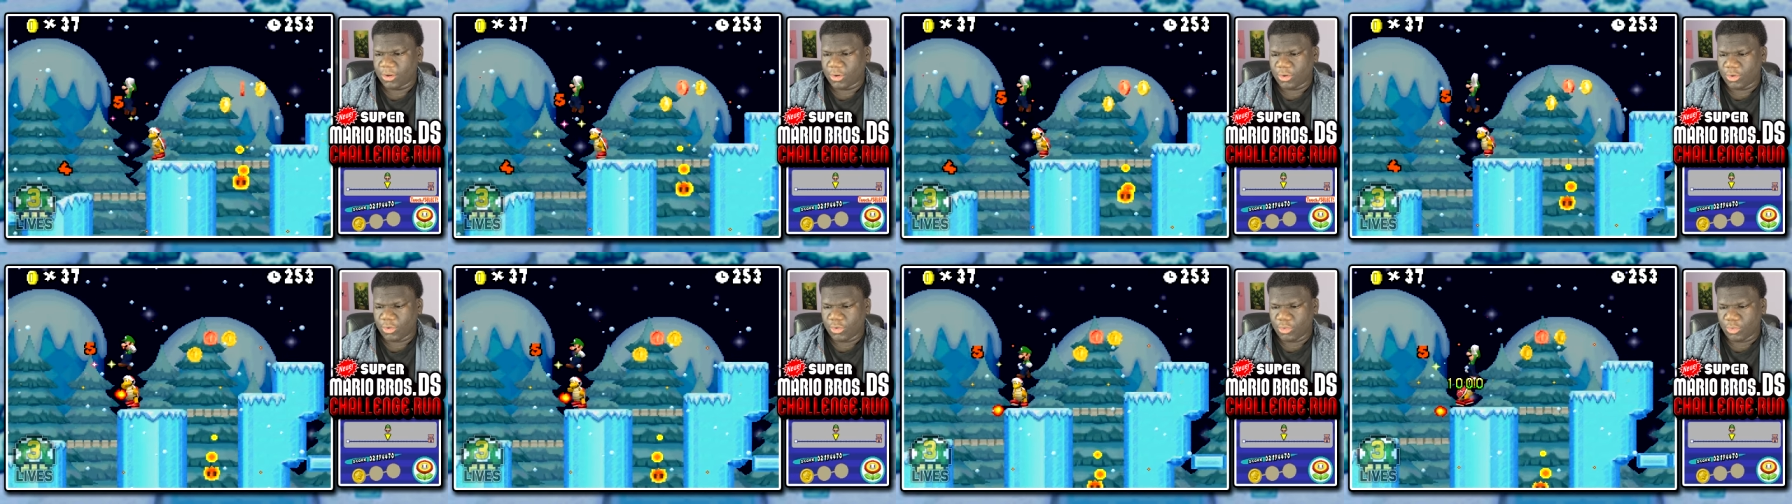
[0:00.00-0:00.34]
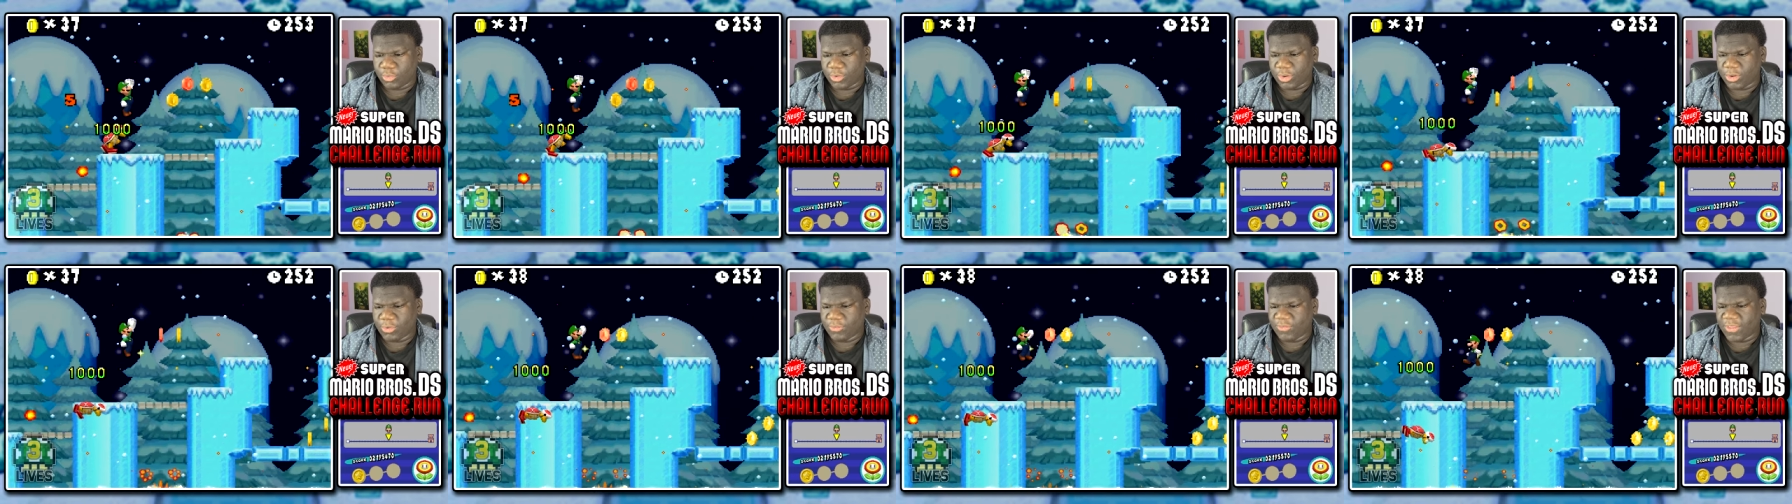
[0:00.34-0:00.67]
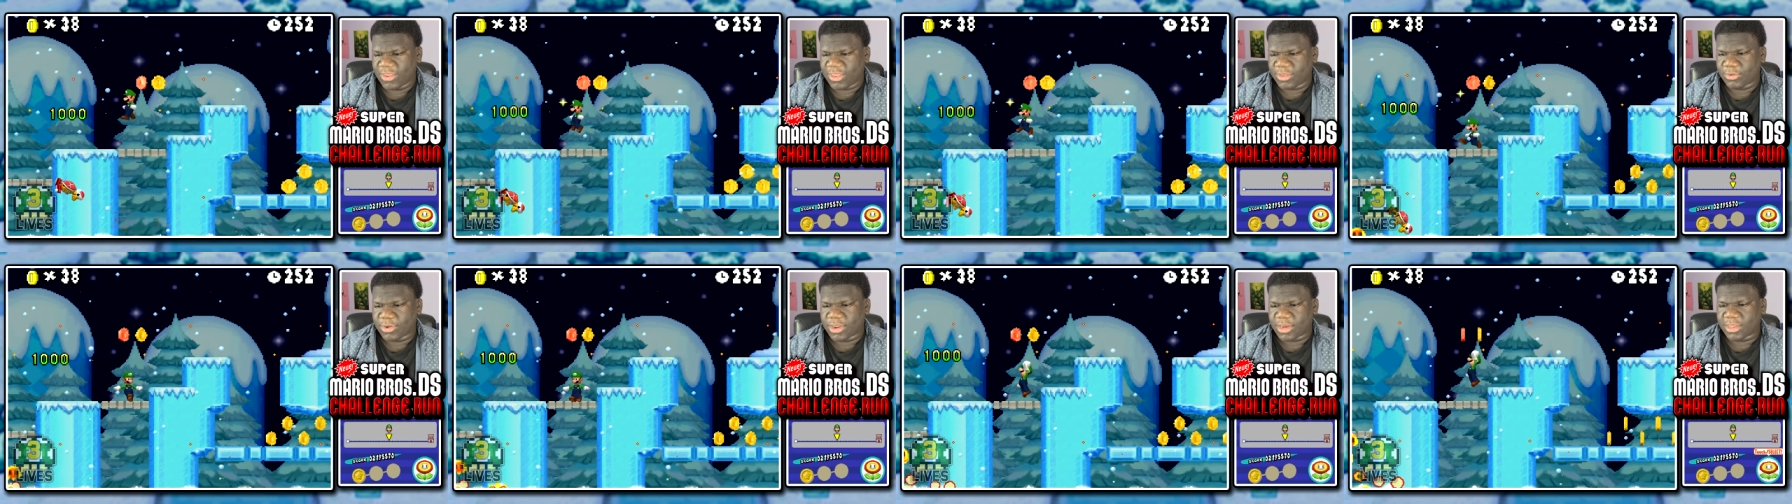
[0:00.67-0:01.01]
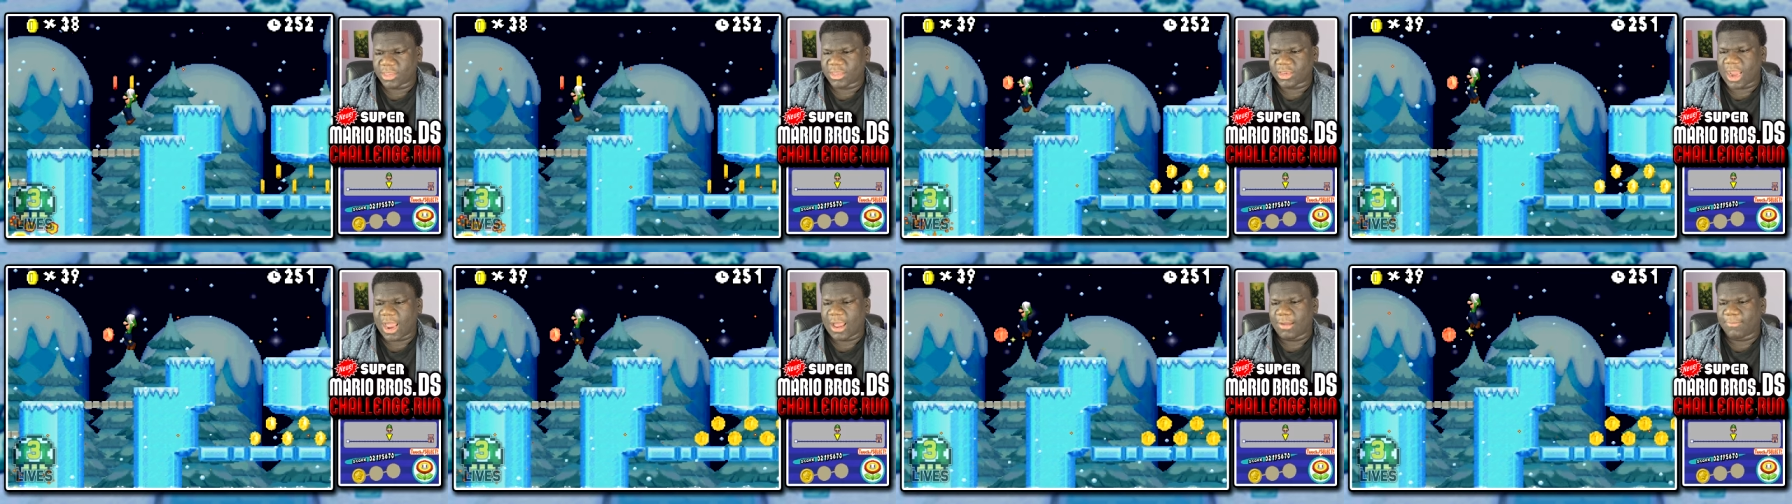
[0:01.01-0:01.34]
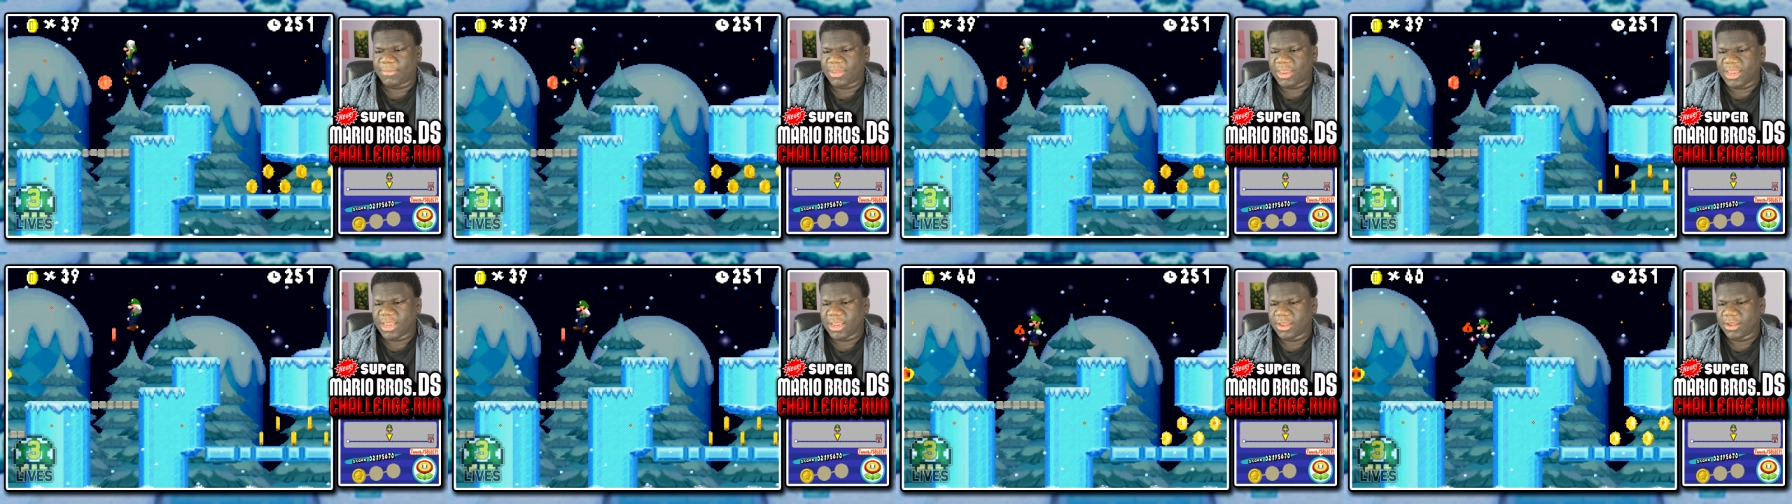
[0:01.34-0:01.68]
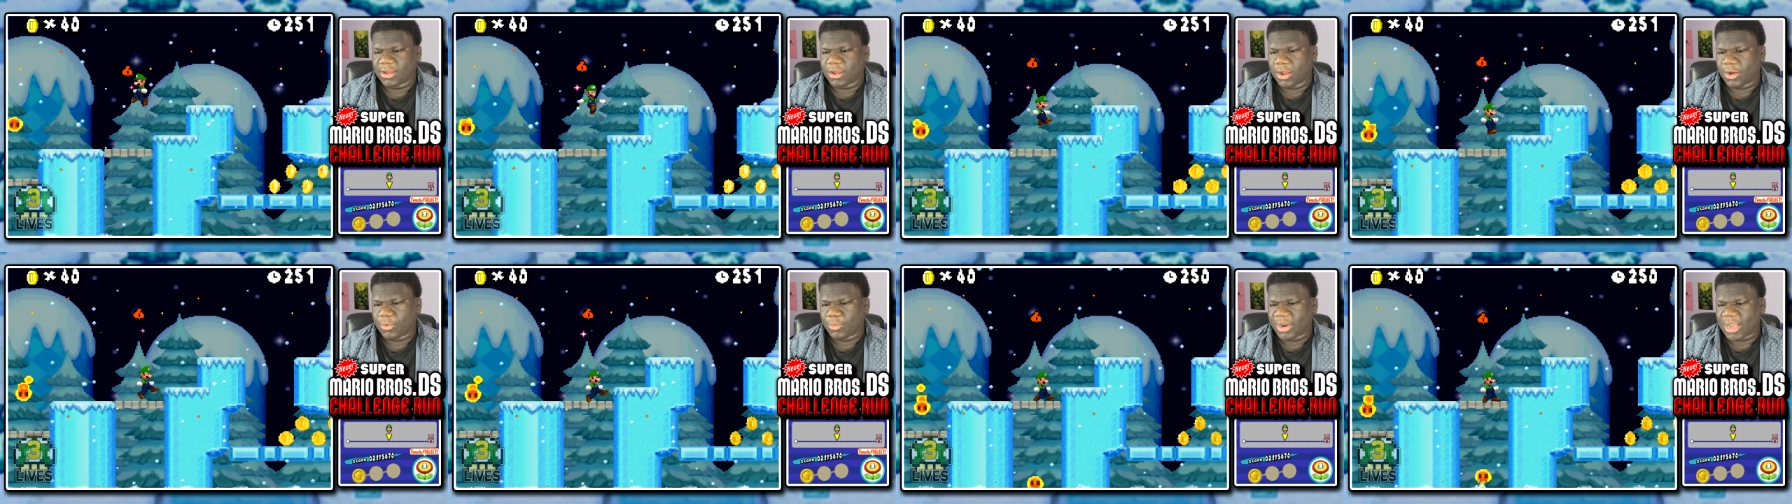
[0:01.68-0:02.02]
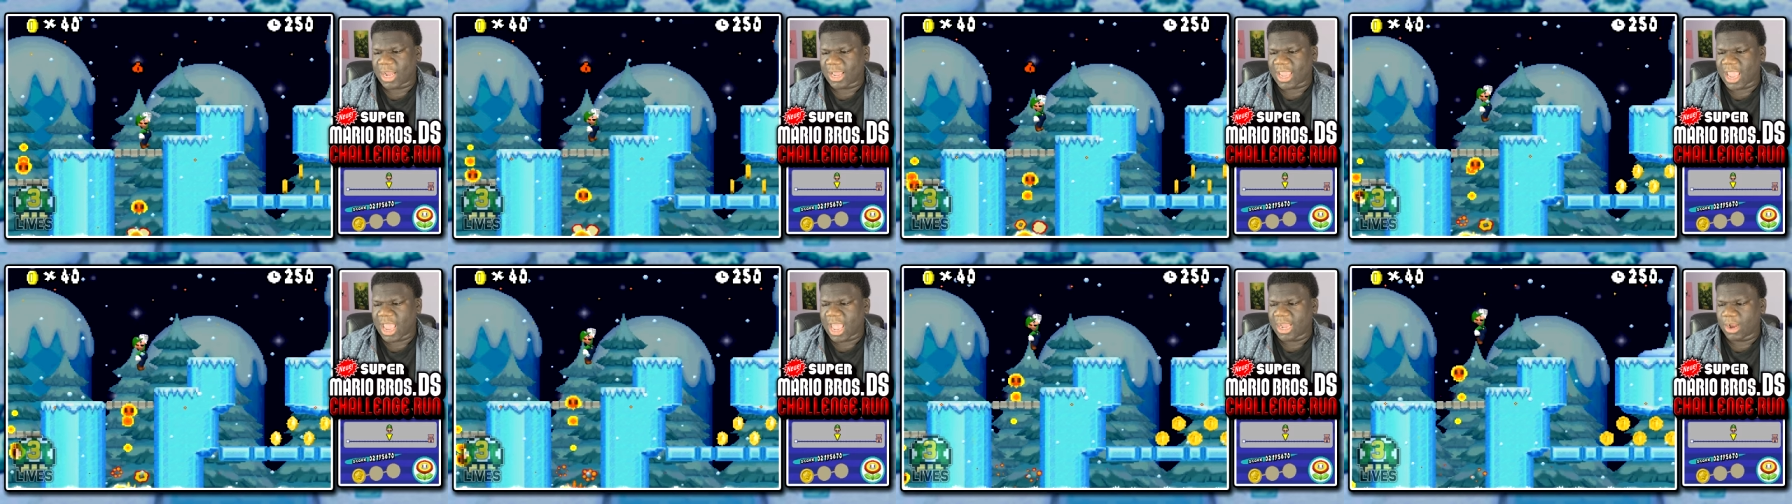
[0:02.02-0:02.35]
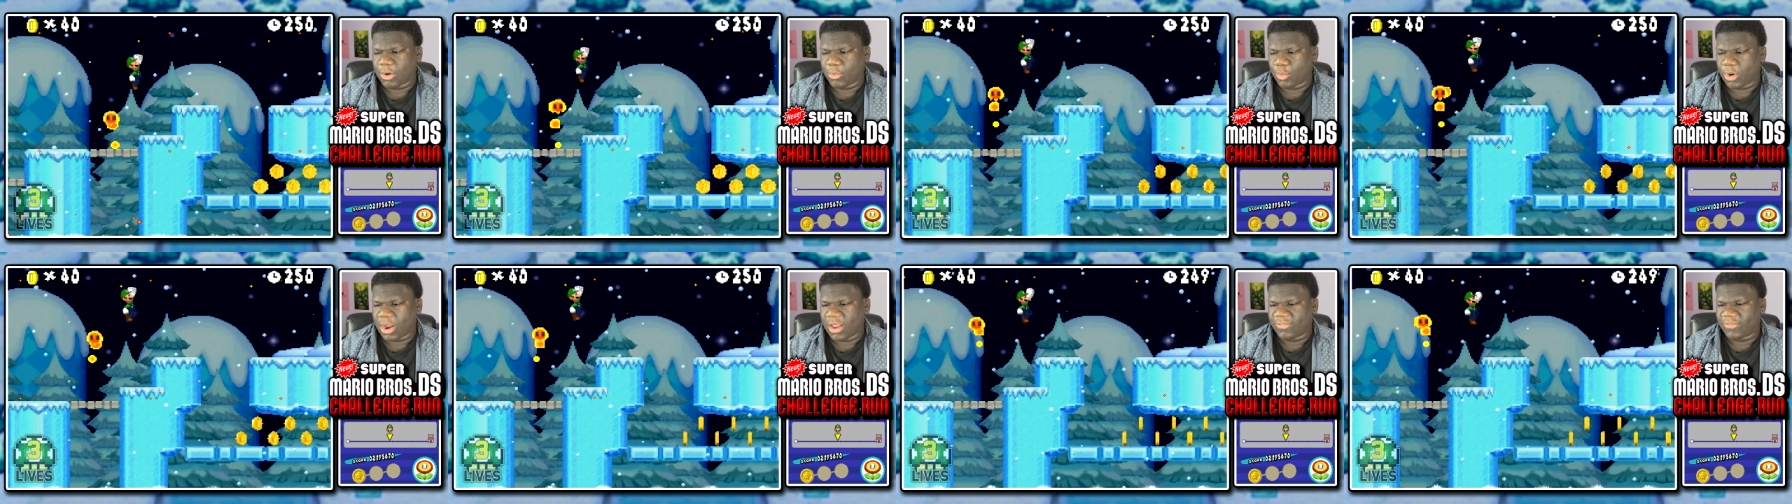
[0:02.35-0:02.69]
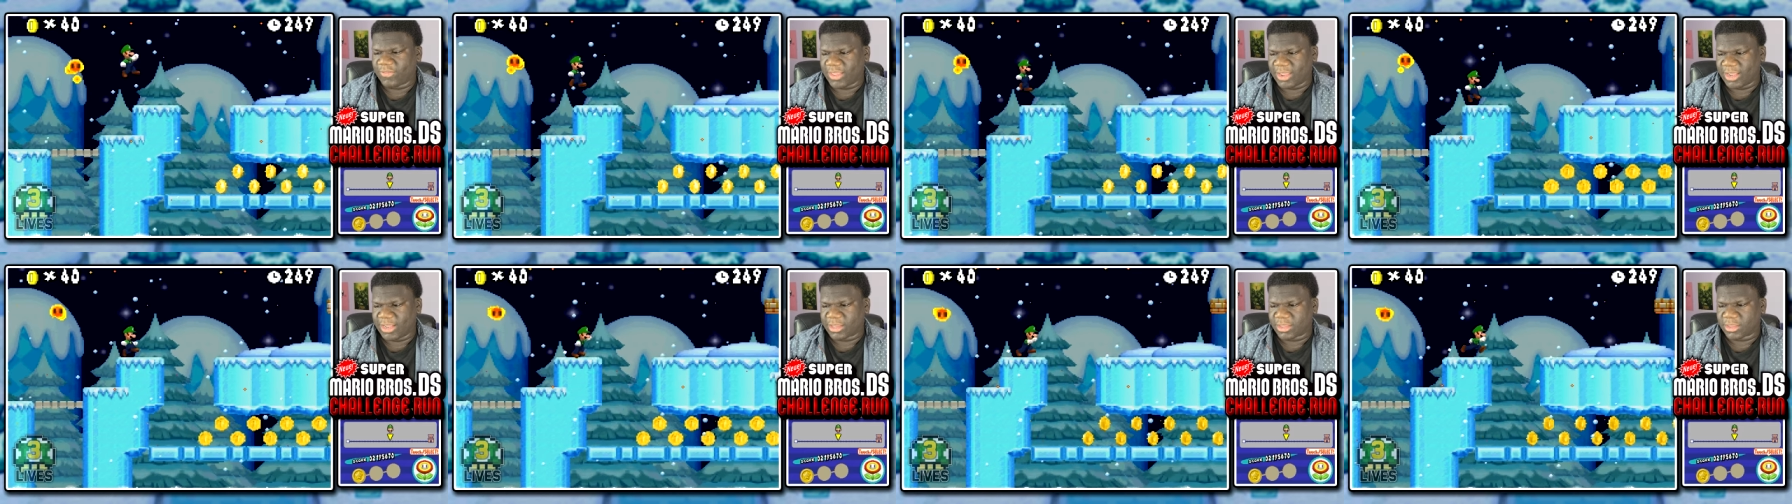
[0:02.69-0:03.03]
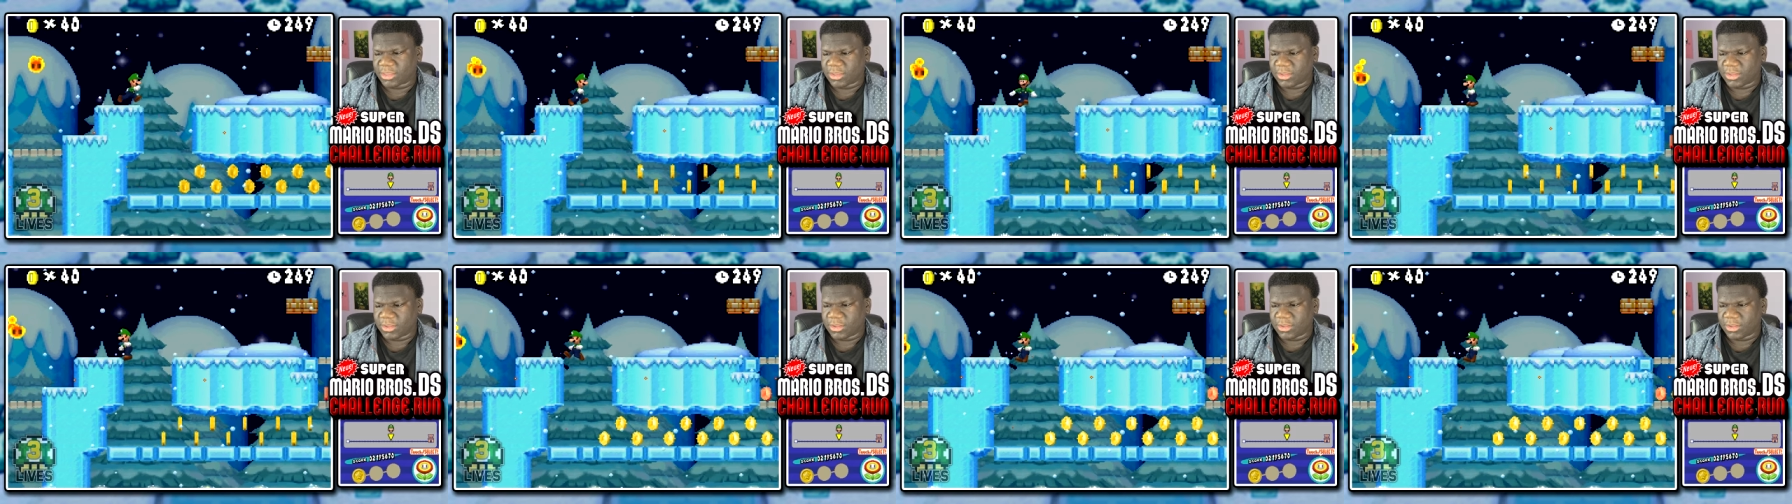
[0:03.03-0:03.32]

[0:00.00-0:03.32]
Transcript: Oh, you think you can stop me? Wait, I kinda want these.